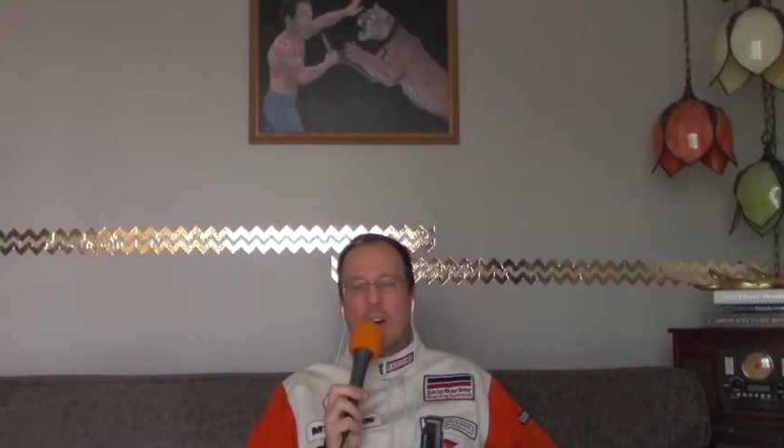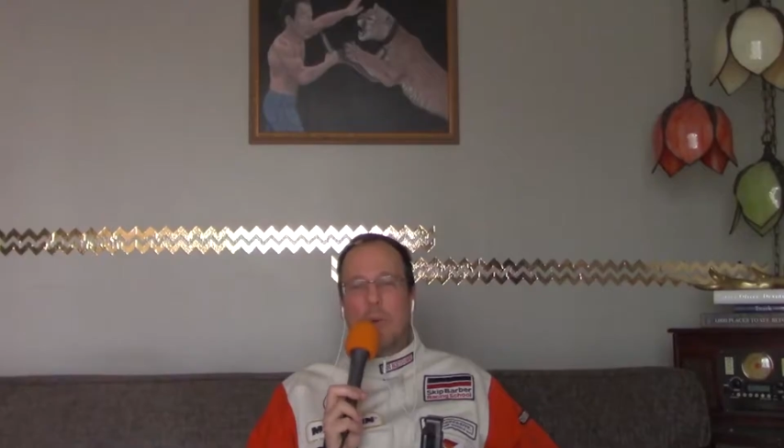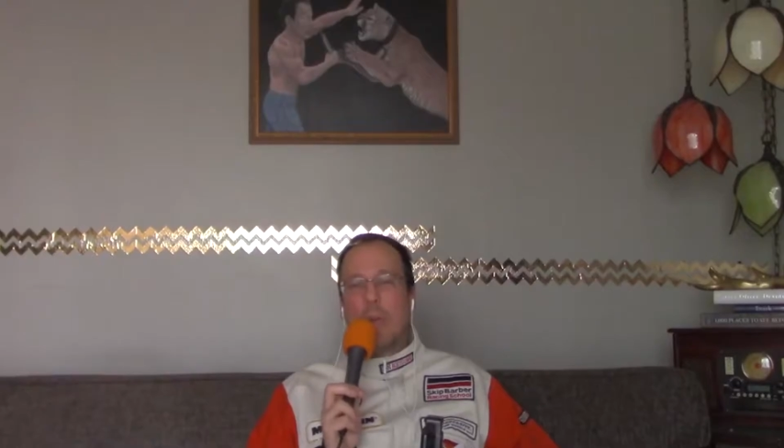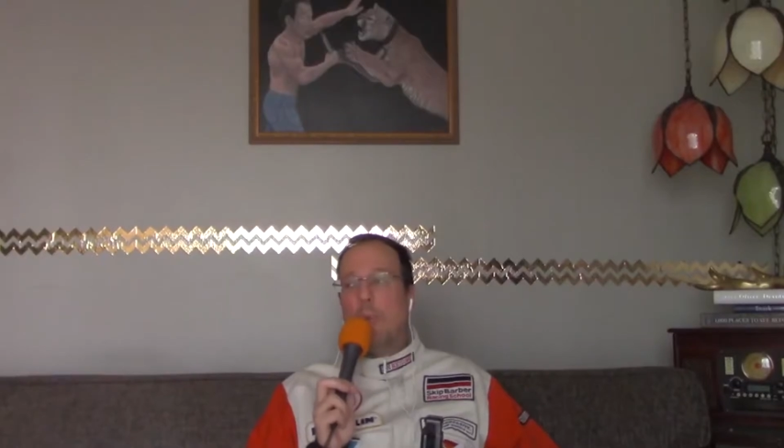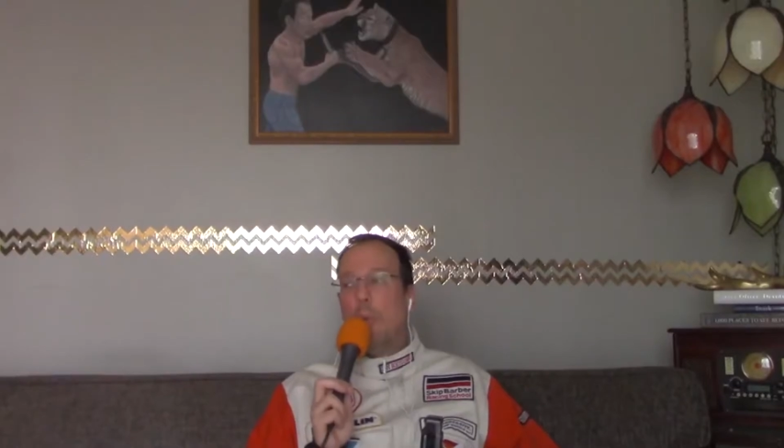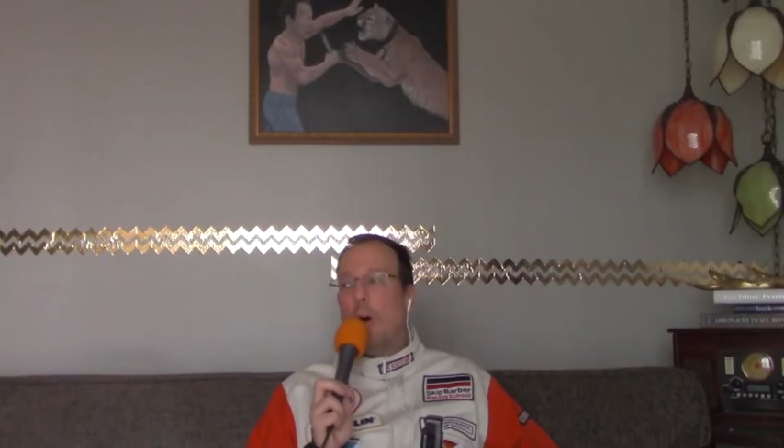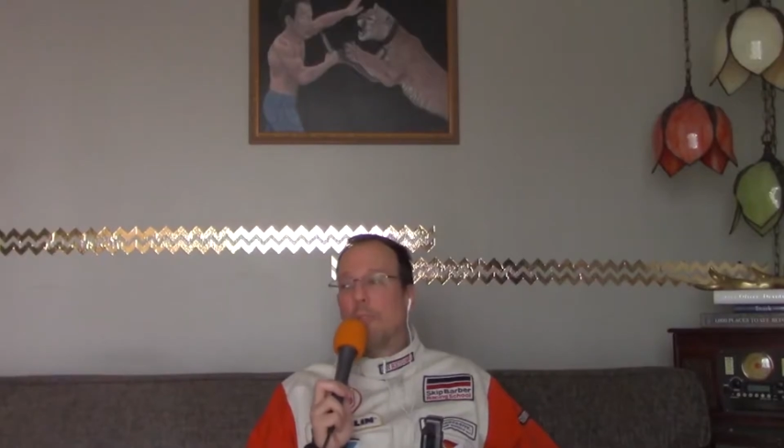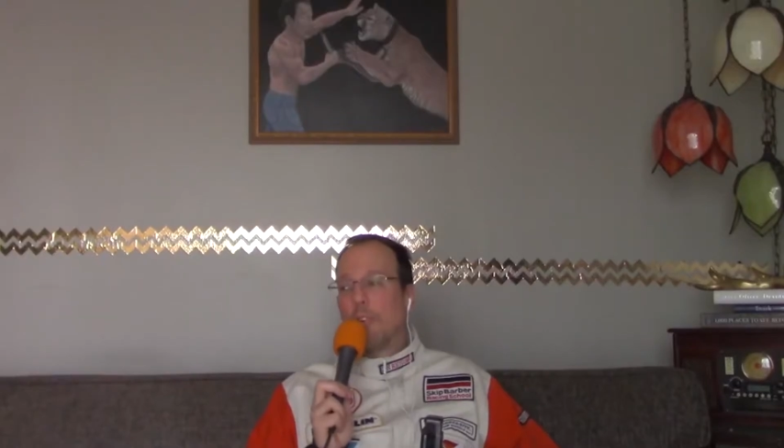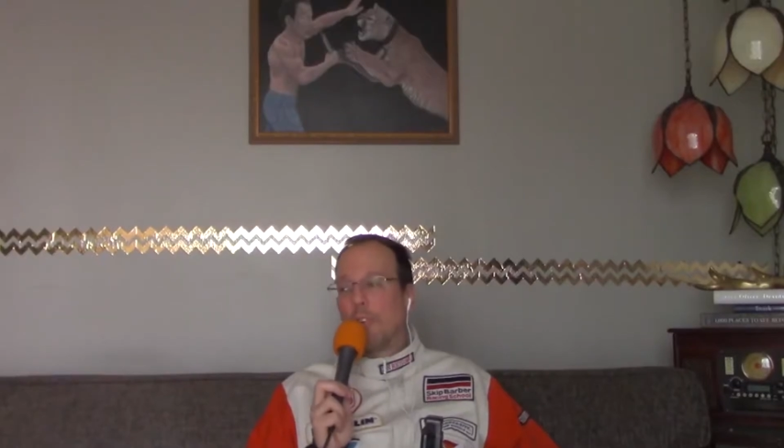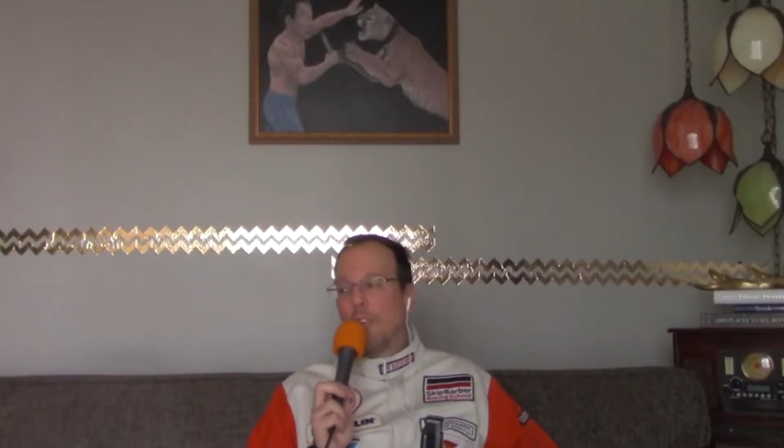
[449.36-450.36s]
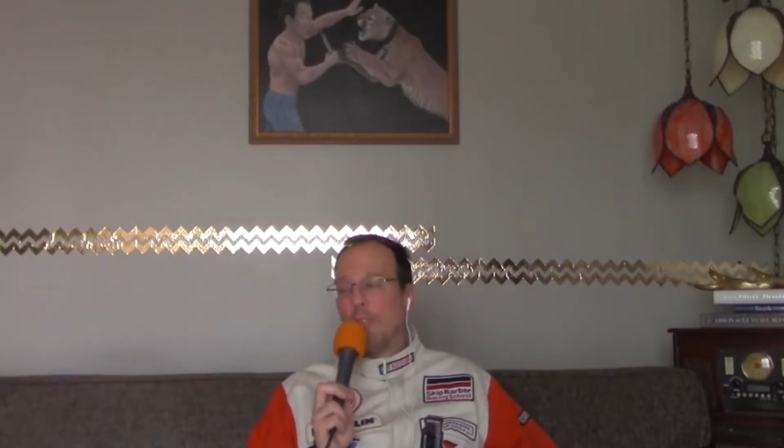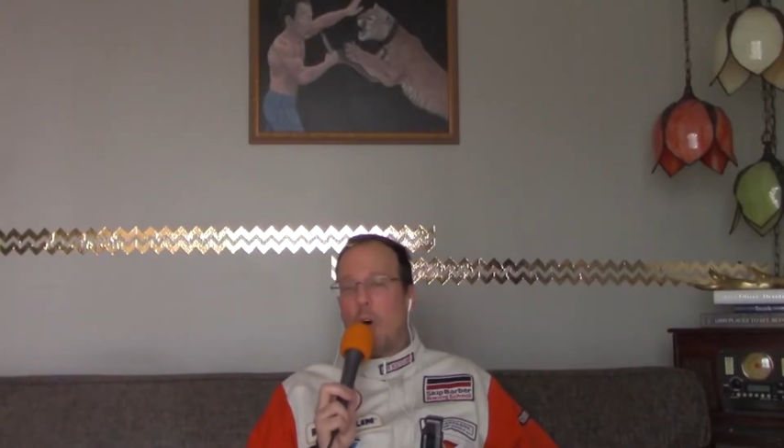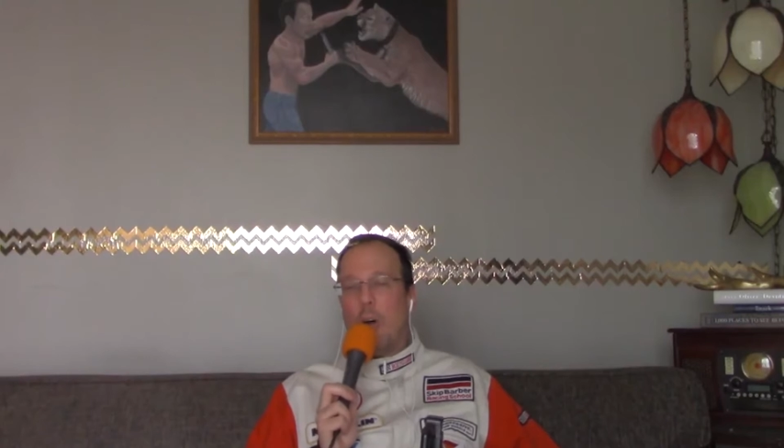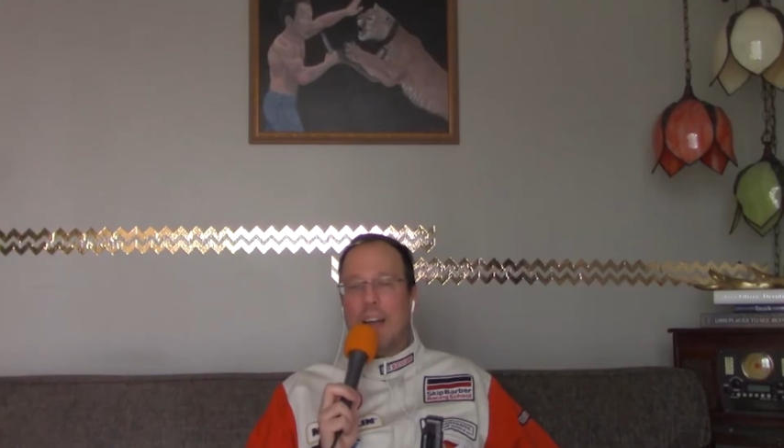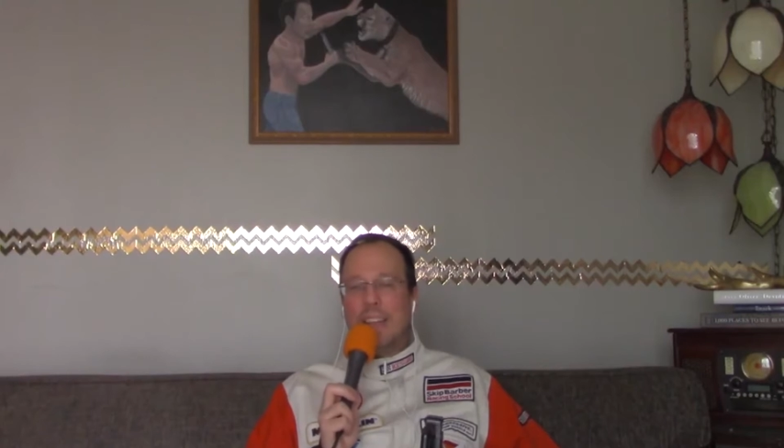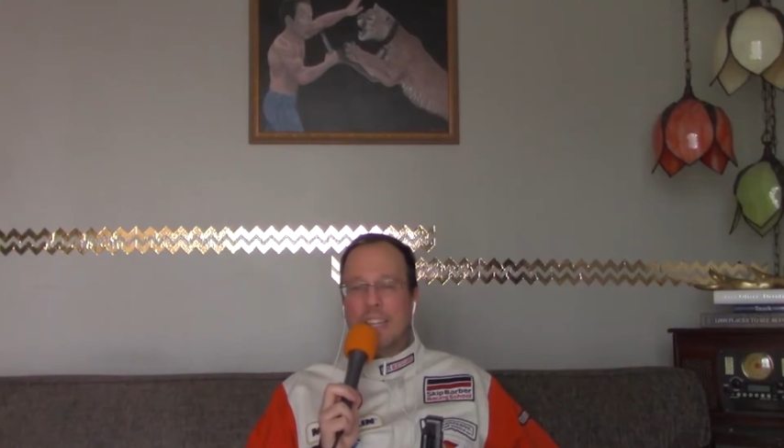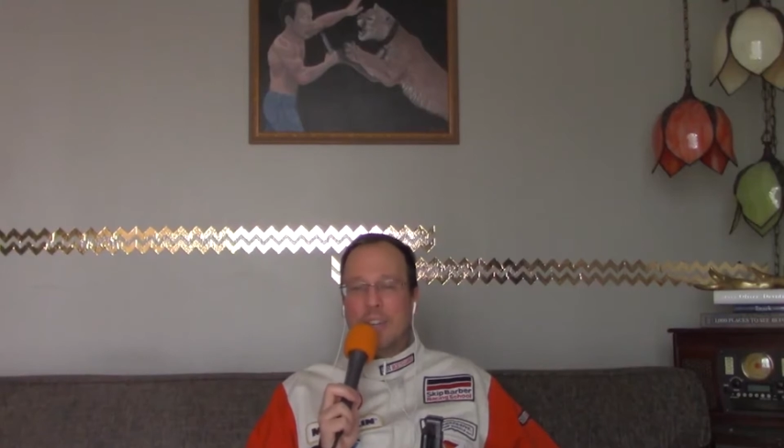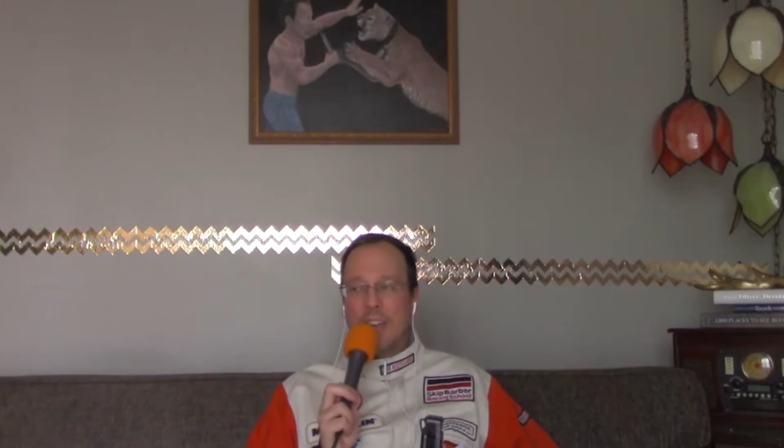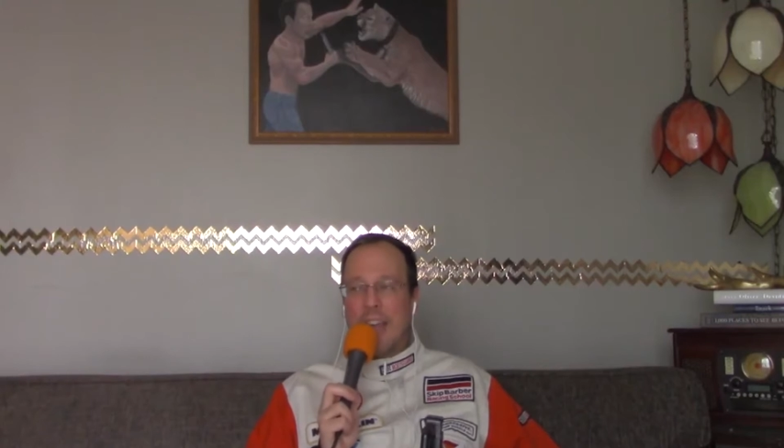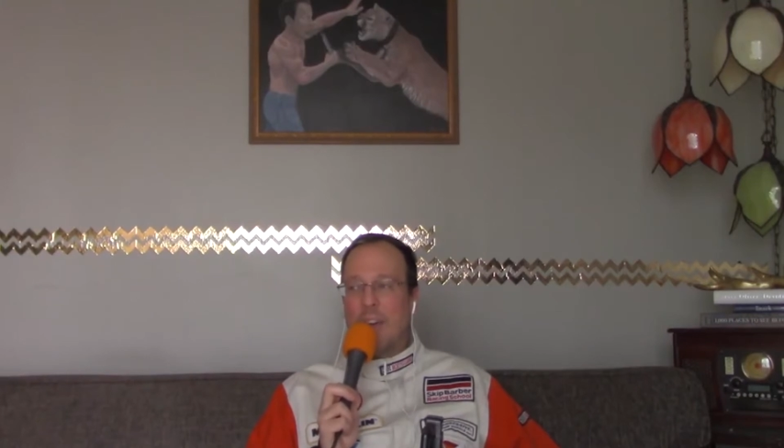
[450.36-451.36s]
Okay, well, first of all, I think
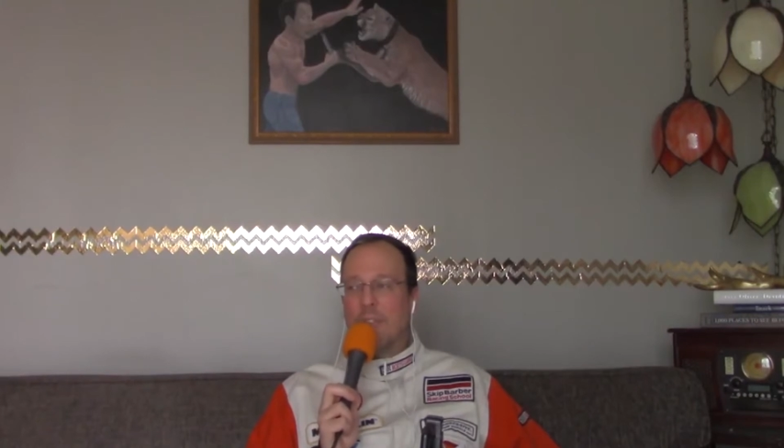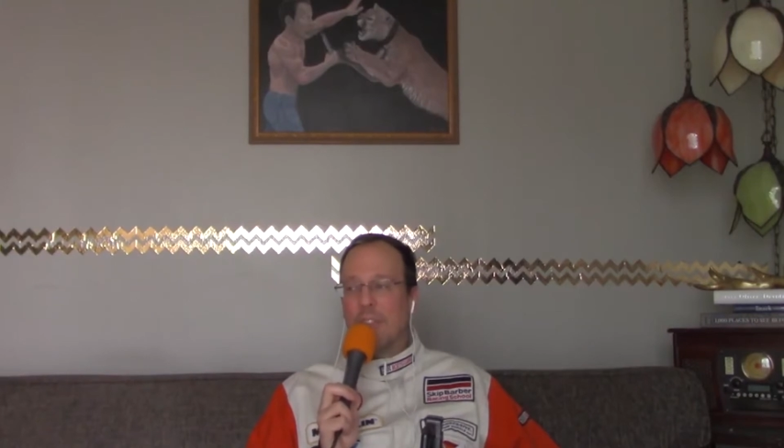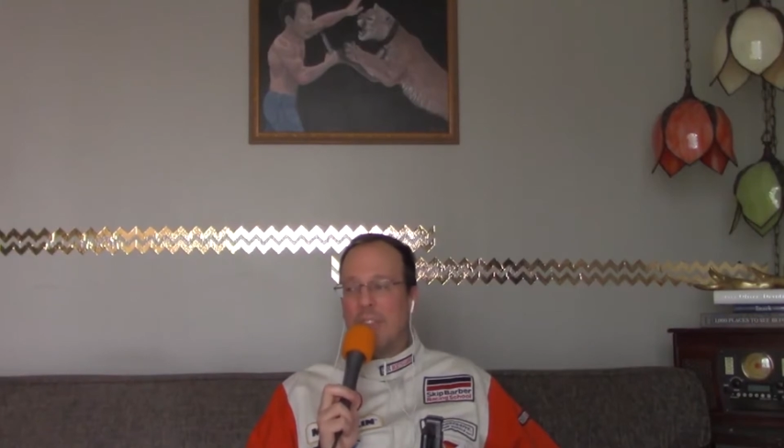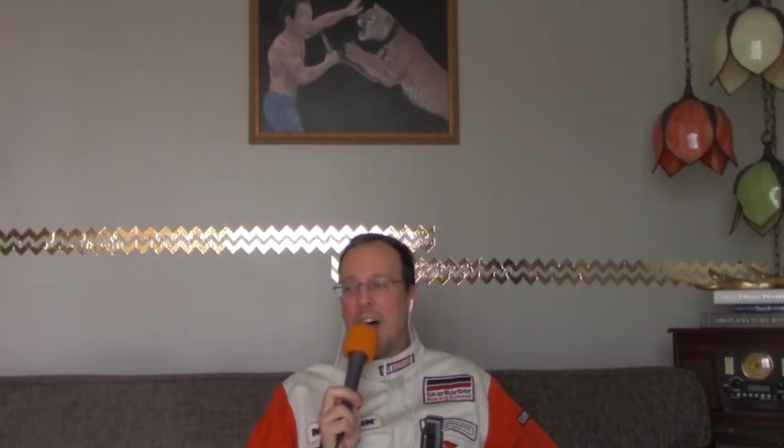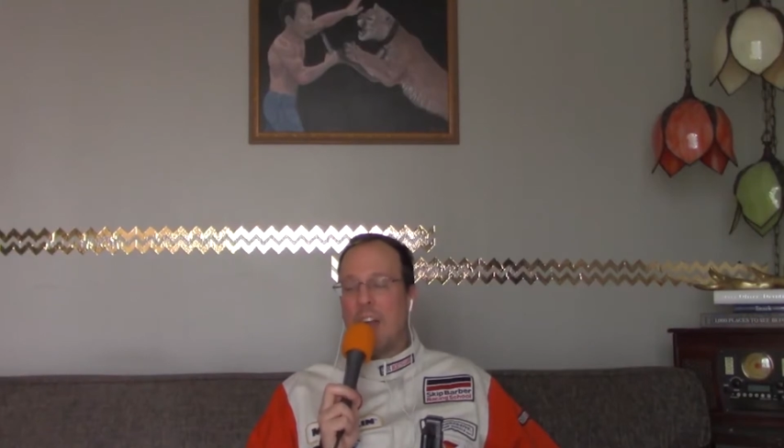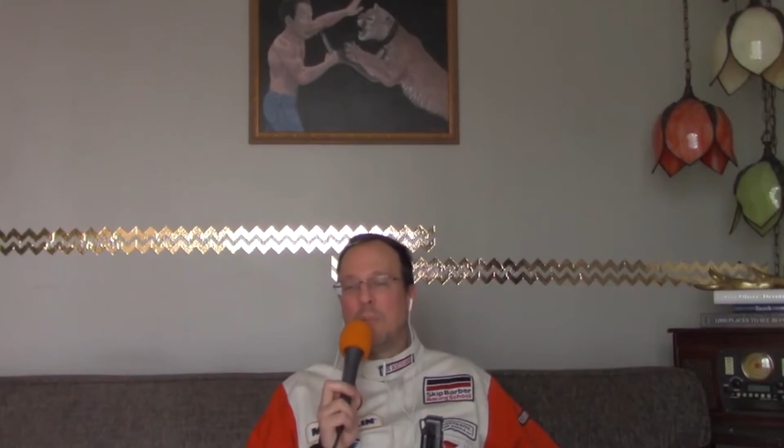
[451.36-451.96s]
you're going to have a lot